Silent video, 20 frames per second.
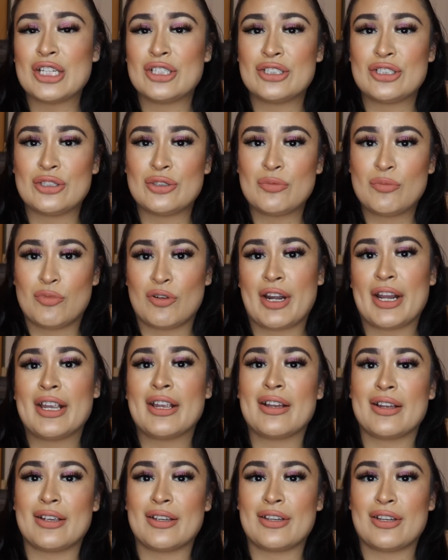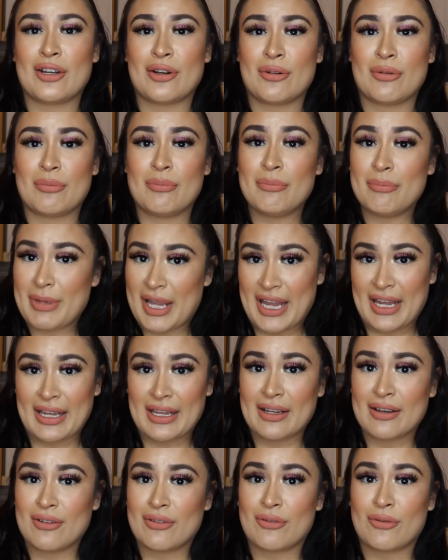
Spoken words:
to break your bank